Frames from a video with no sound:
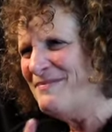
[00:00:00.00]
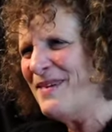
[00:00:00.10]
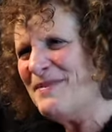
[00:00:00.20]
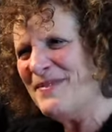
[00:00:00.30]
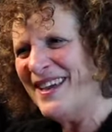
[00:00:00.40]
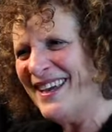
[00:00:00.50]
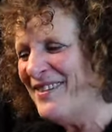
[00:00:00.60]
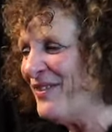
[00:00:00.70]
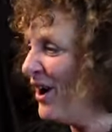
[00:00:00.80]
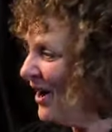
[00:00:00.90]
Maybe
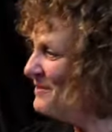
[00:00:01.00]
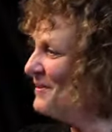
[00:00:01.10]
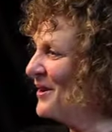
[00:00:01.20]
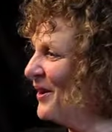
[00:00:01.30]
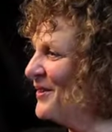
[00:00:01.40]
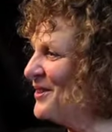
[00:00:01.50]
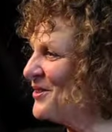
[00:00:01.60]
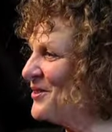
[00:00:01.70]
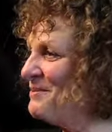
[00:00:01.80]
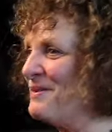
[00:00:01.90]
if I'd been on this
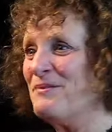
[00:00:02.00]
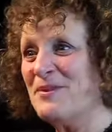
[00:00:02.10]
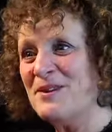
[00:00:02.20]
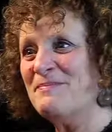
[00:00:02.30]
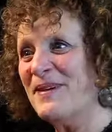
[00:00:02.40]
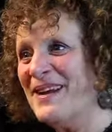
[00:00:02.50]
trip, it wouldn't have